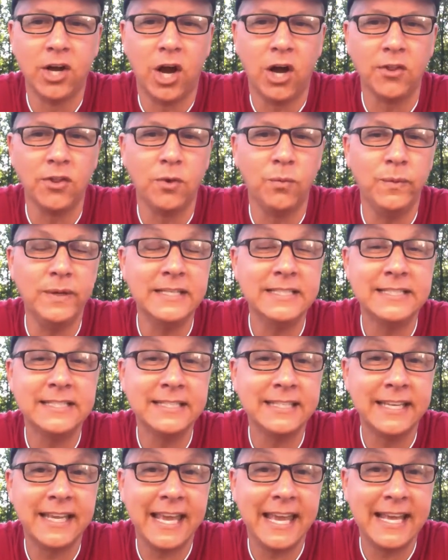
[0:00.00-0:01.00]
Although
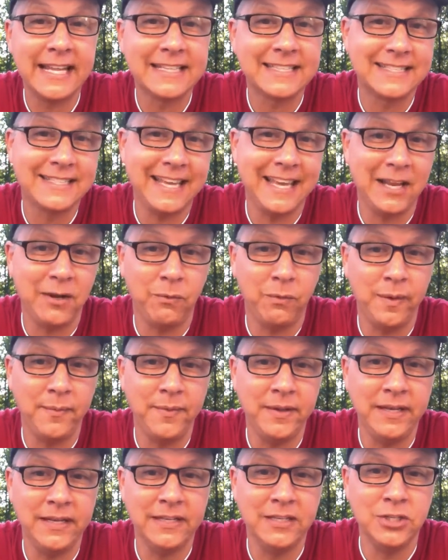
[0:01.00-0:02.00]
Winston can't stand
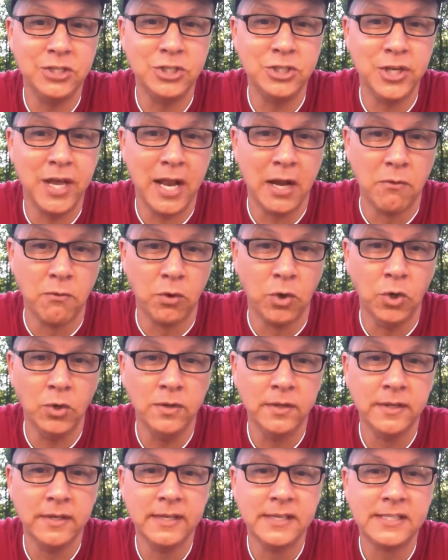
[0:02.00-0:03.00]
women in general,
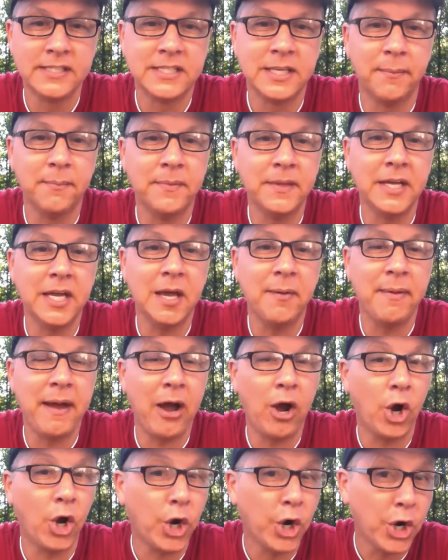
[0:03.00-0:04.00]
something
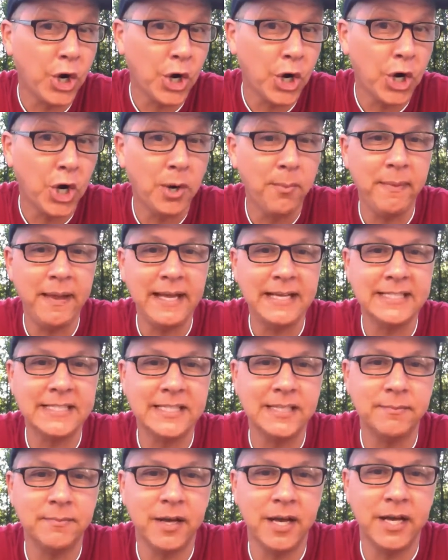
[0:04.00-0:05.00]
about her makes
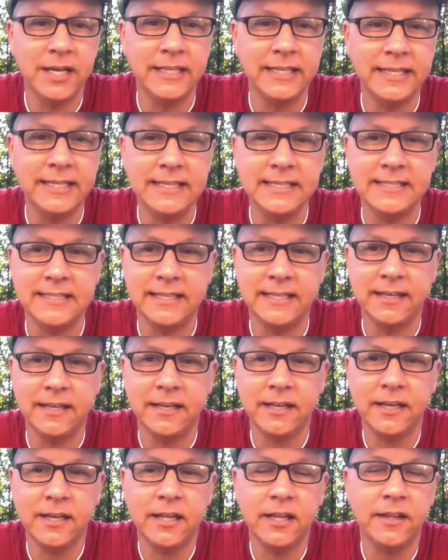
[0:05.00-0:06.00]
him uneasy.
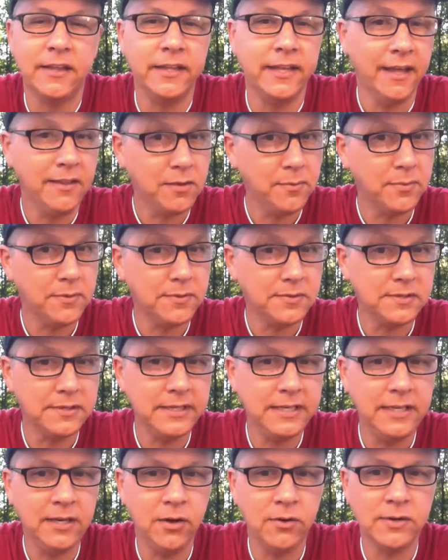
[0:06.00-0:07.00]
The other person
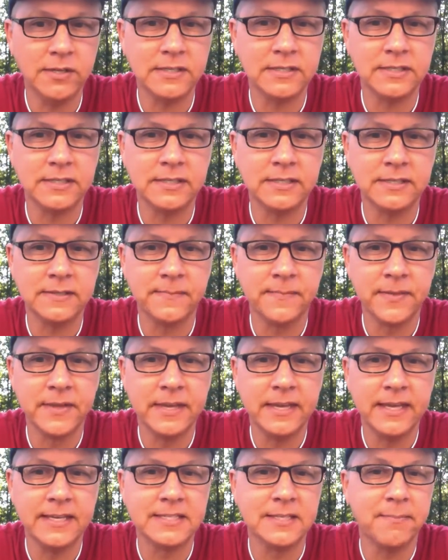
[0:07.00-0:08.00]
he notices
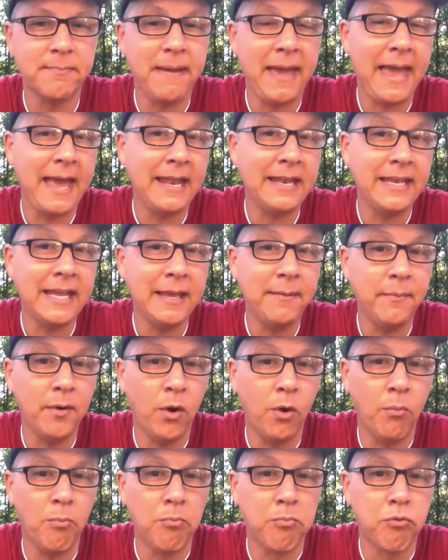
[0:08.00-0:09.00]
is a man named
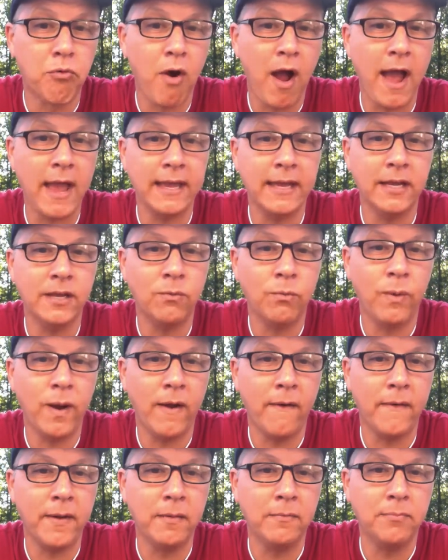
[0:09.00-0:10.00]
O'Brien
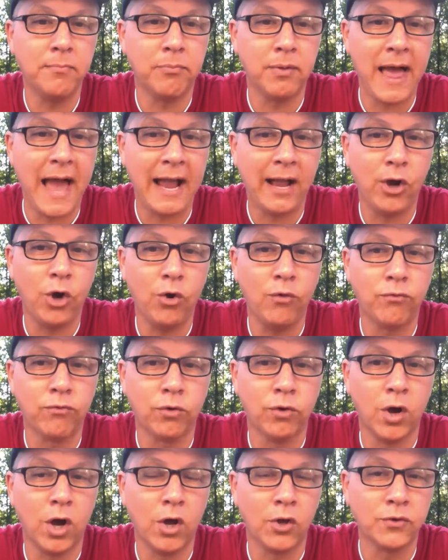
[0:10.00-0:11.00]
wearing black
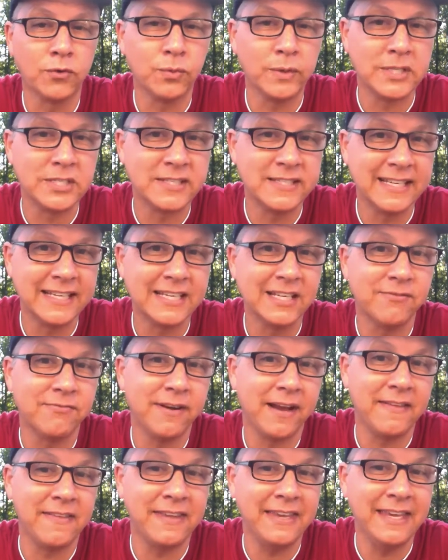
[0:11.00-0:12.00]
overalls, which
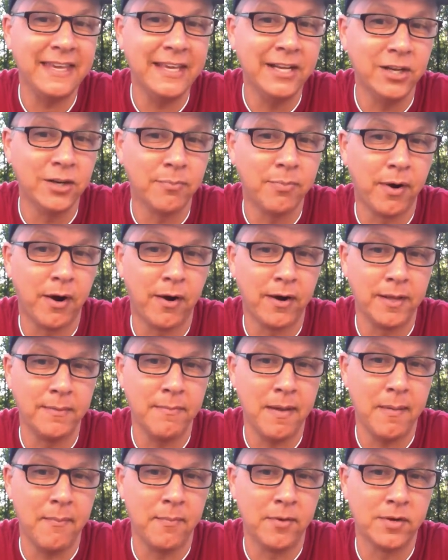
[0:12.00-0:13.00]
signify the inner party
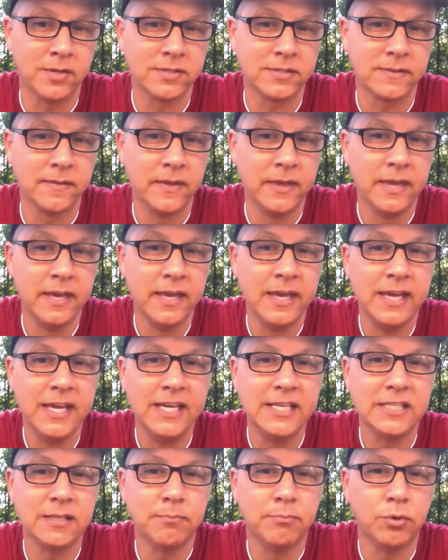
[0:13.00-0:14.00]
members.
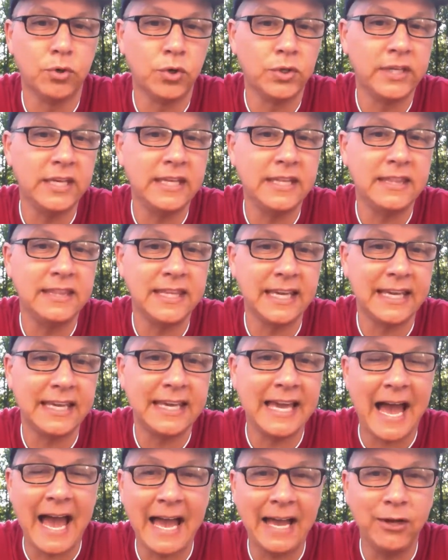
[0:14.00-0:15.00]
He's a bulky, thick
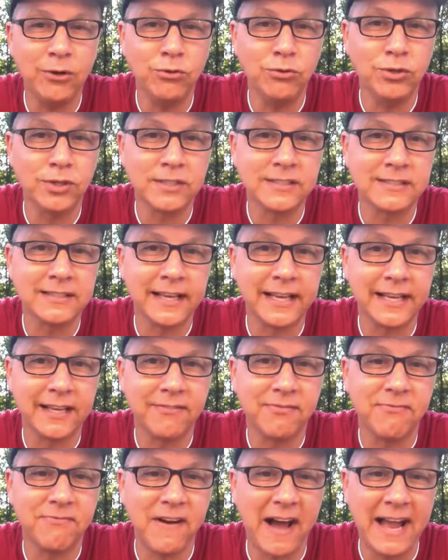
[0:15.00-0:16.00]
guy who looks like a
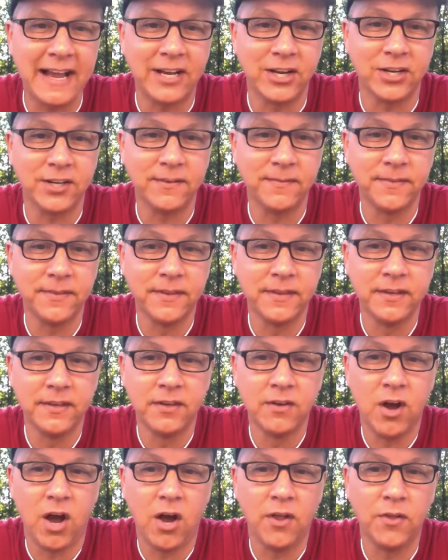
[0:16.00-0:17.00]
fighter.
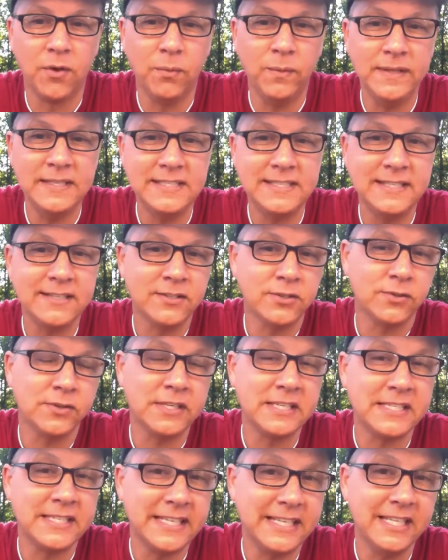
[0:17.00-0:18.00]
Although Winston has
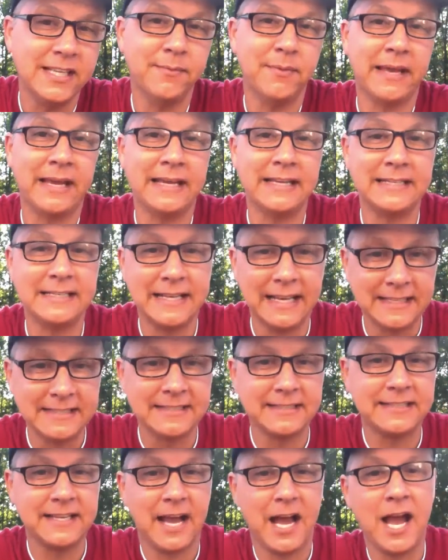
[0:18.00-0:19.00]
only seen him like a
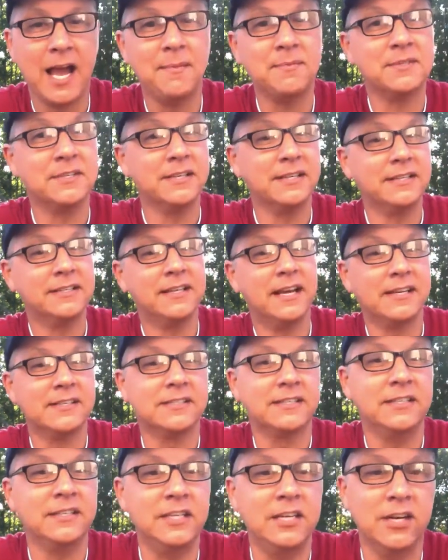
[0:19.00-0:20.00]
dozen times in a
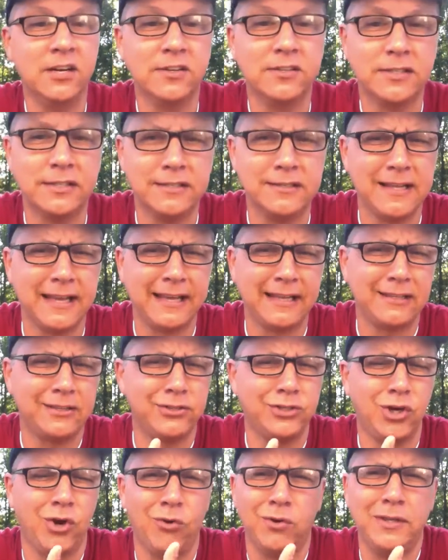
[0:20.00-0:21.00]
dozen years, he's like
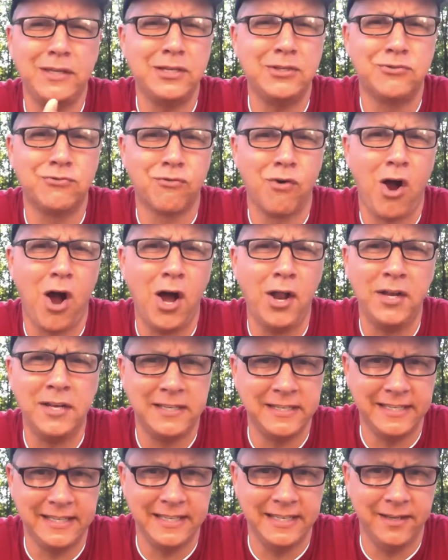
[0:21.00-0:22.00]
totally drawn
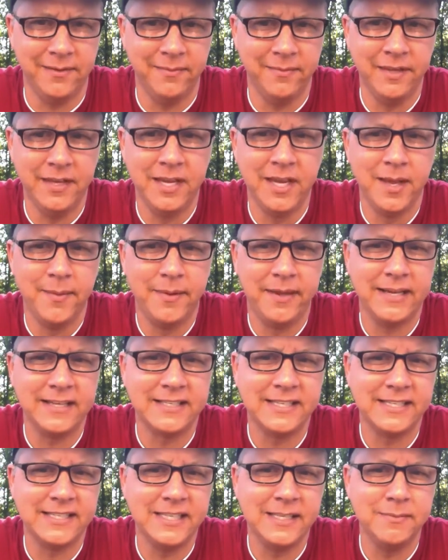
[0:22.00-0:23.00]
to him
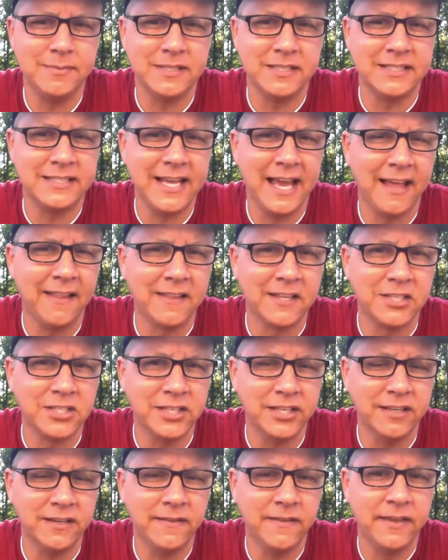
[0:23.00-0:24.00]
because he seems
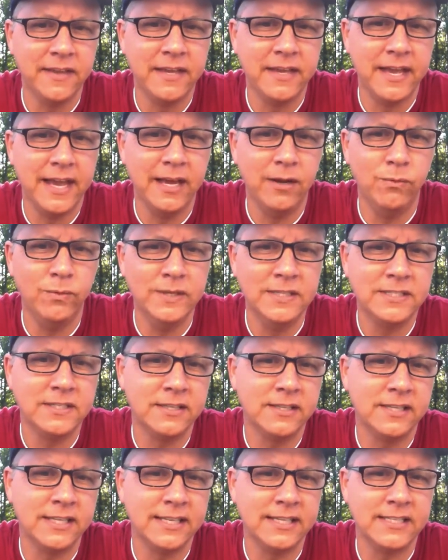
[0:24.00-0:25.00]
intelligent, and
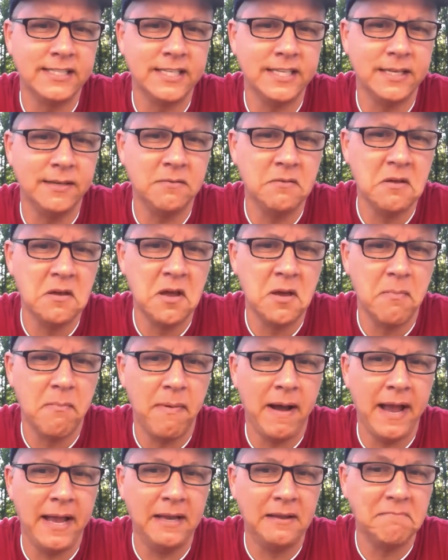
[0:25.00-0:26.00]
Winston thinks he
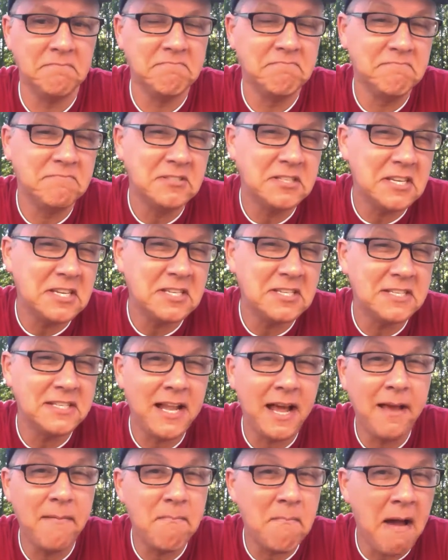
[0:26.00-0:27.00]
might, just
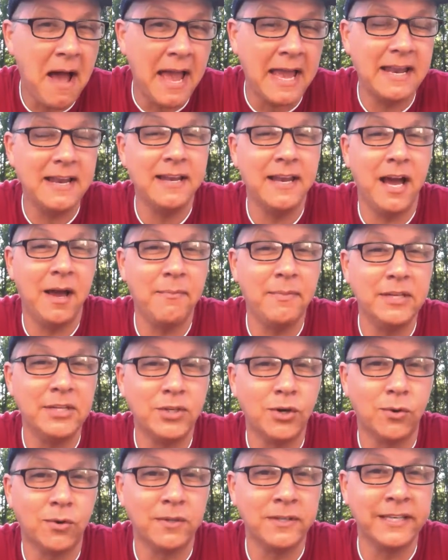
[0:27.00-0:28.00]
not might, not be
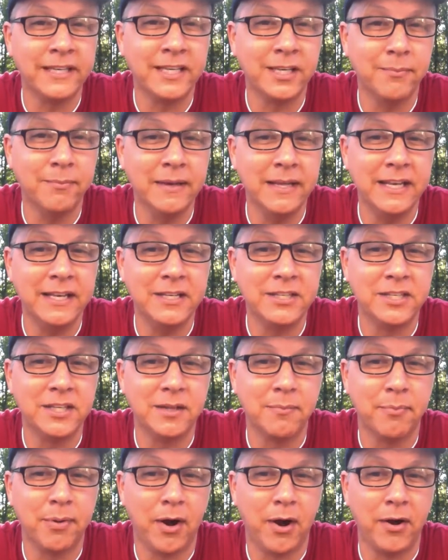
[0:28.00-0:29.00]
totally committed to
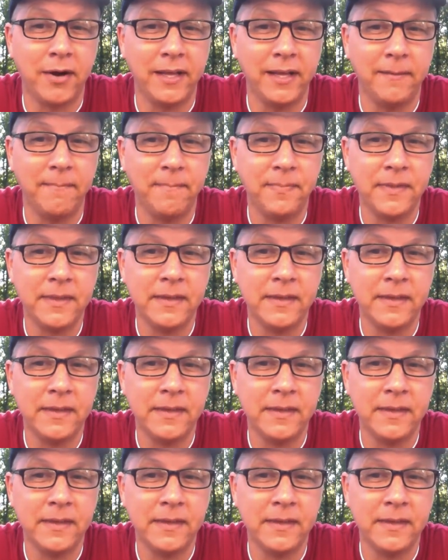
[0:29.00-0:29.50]
the party.